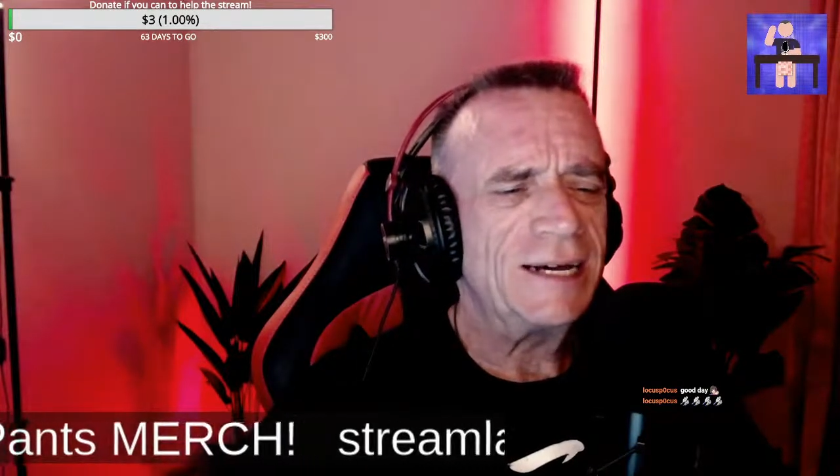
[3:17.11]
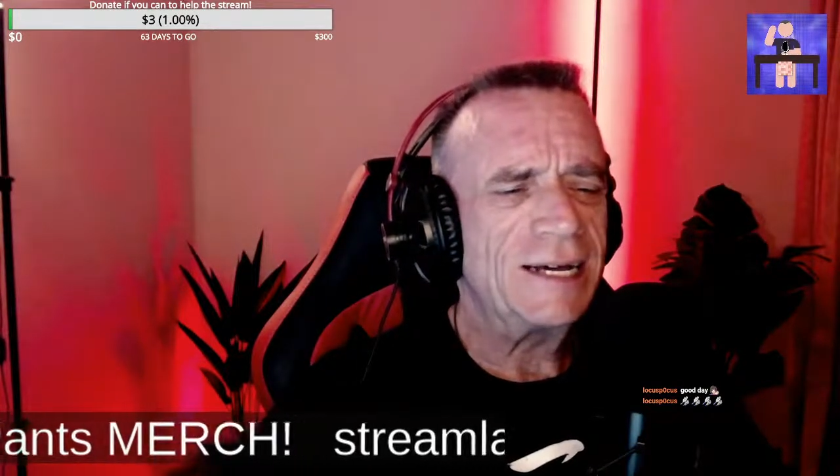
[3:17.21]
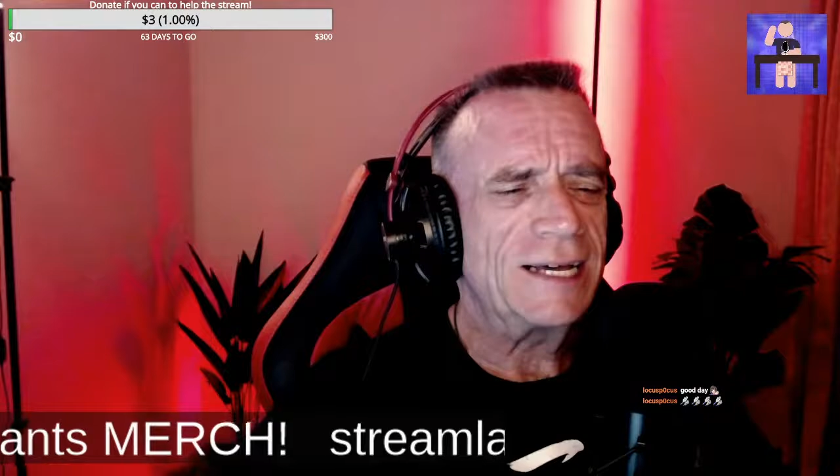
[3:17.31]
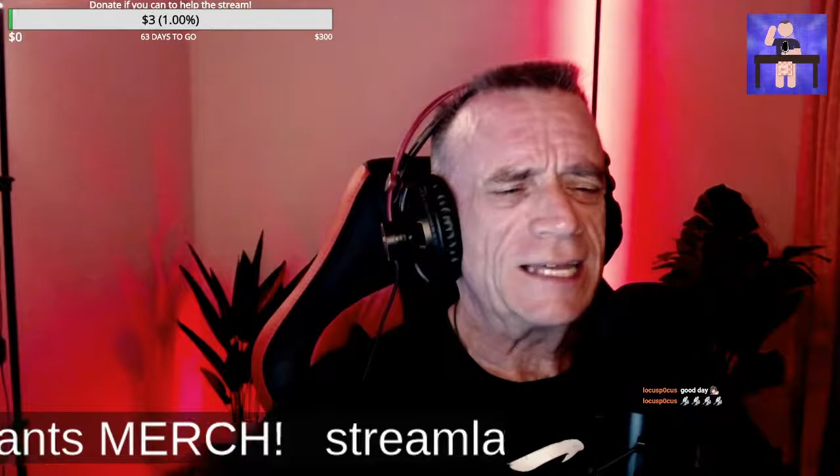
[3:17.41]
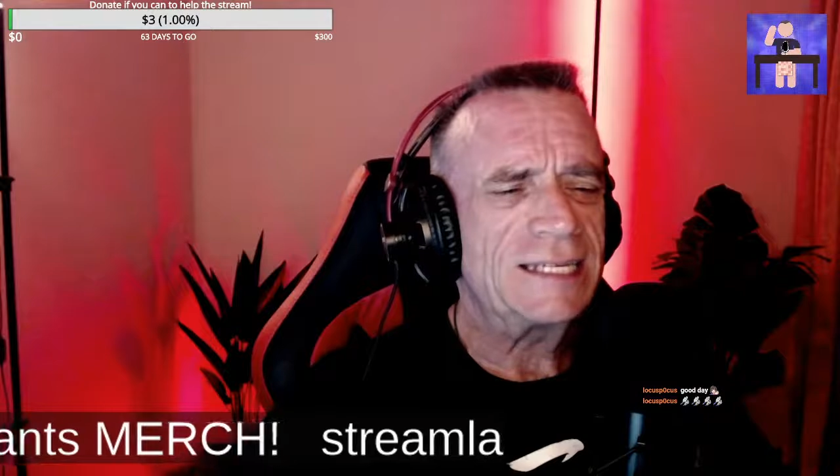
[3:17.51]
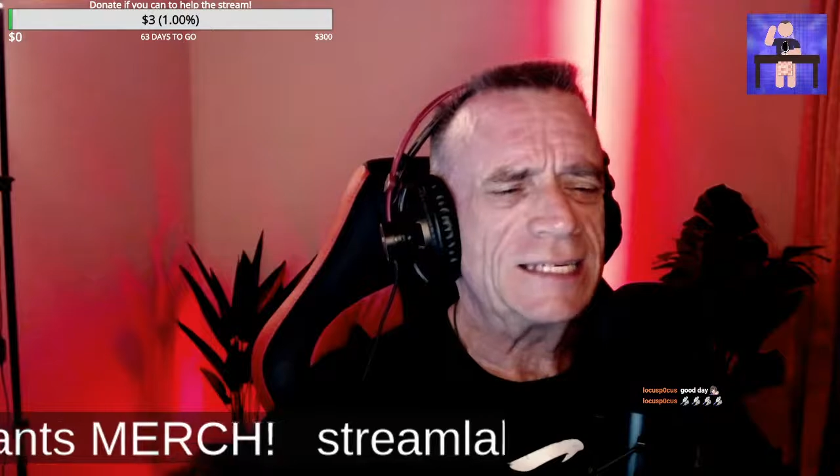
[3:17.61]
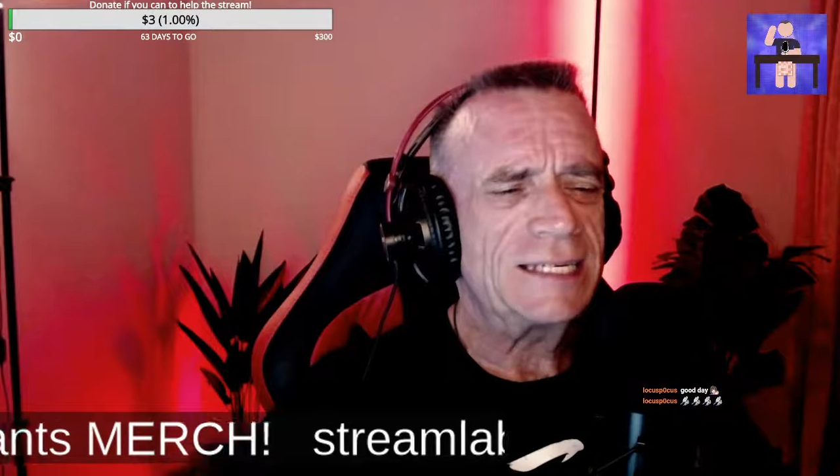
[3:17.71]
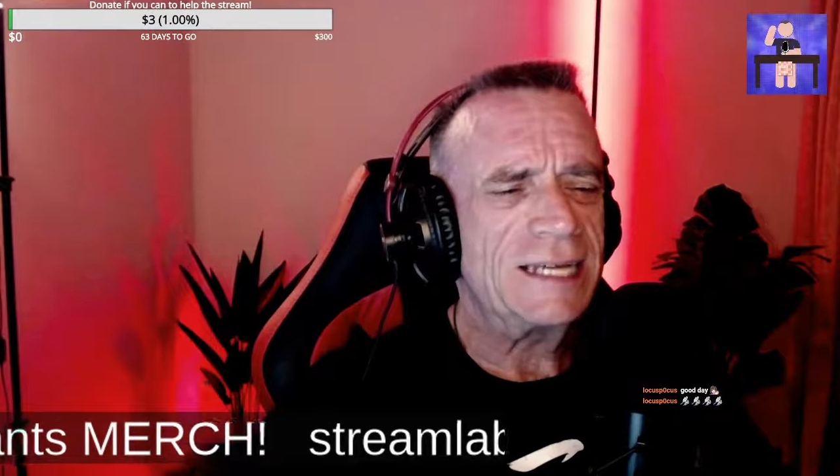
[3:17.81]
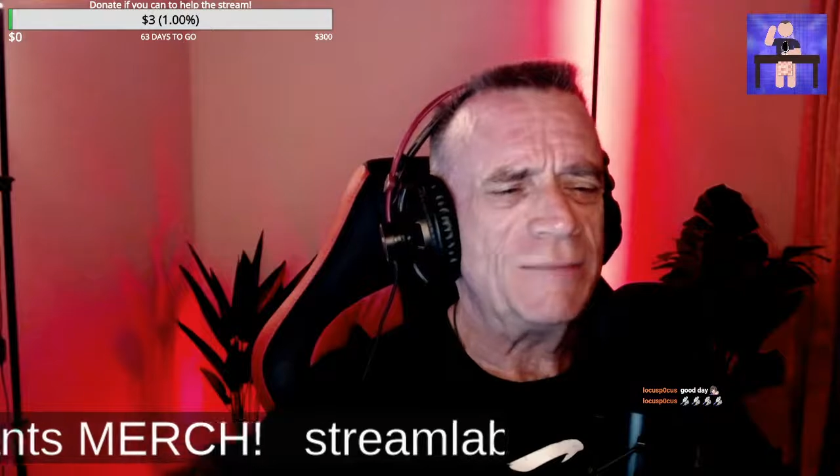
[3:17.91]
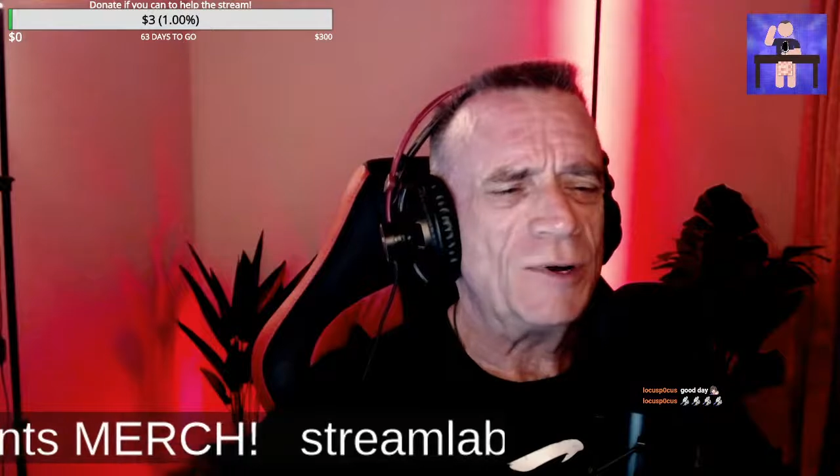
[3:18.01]
I can't see,
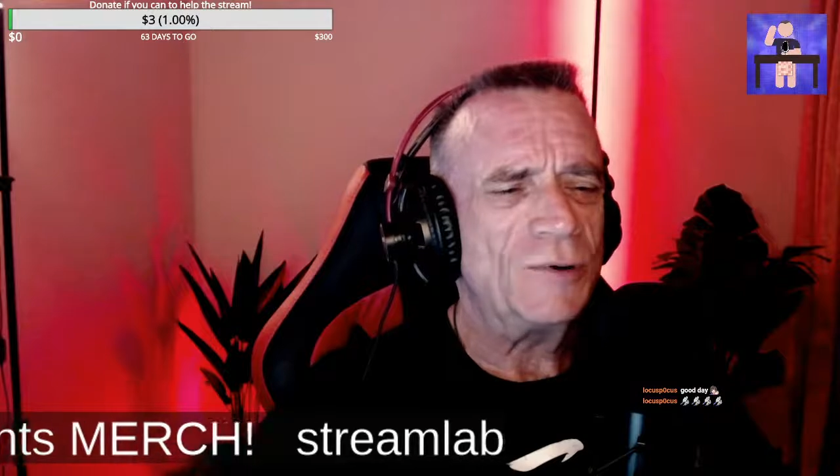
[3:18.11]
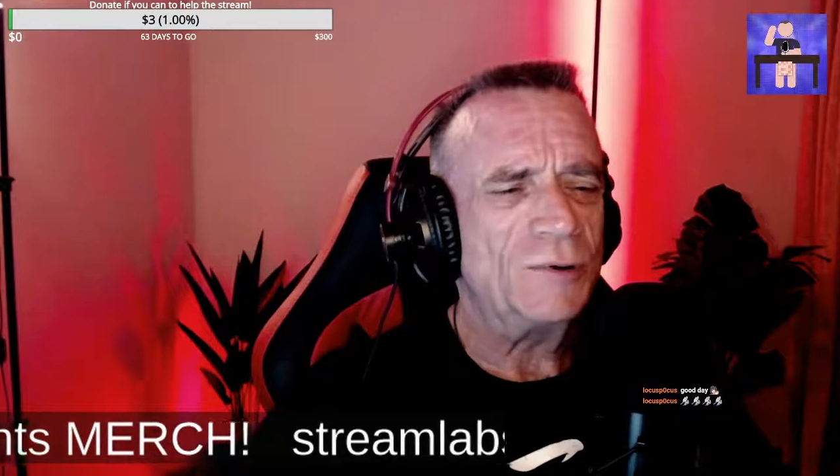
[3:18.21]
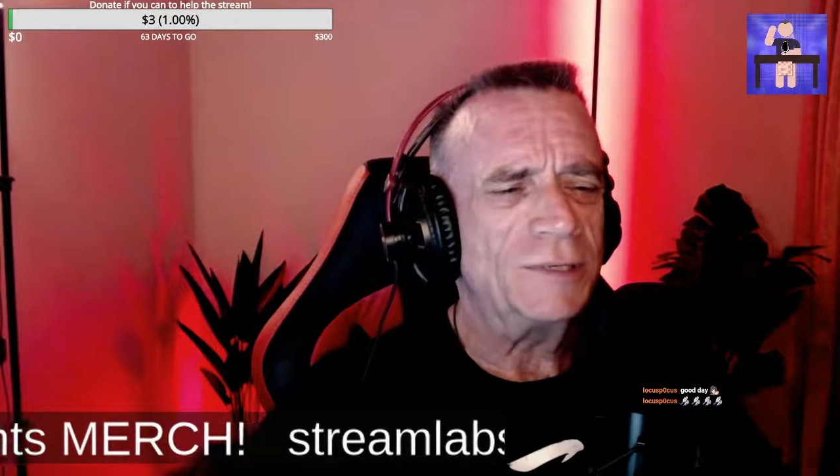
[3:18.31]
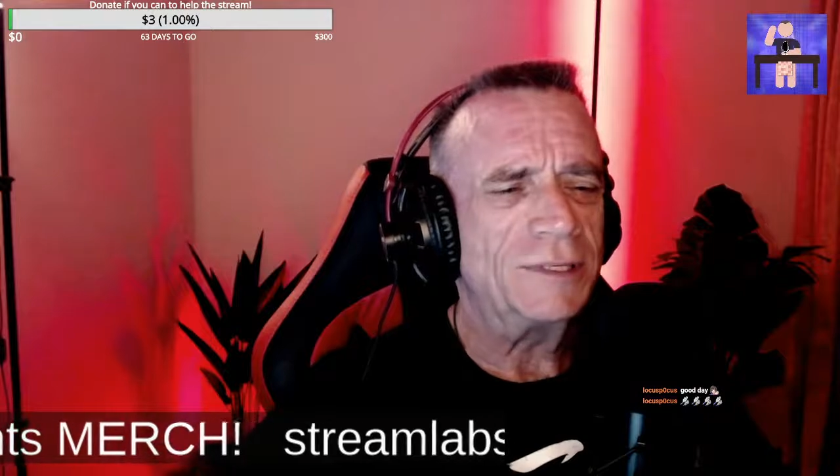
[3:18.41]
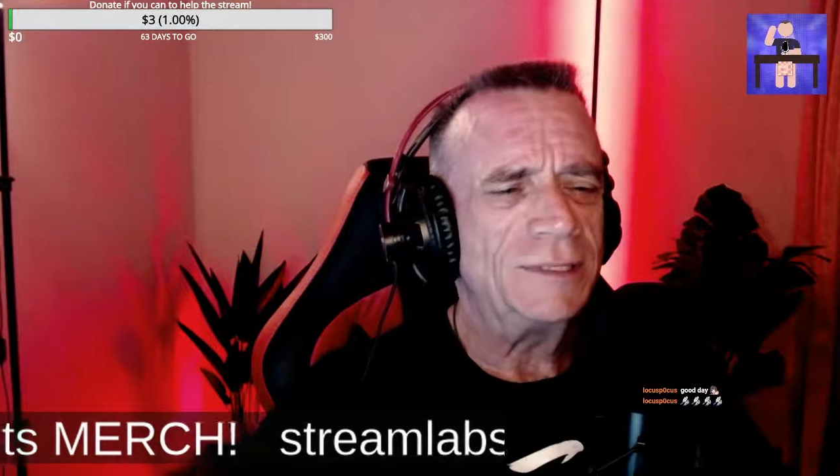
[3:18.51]
I'm old.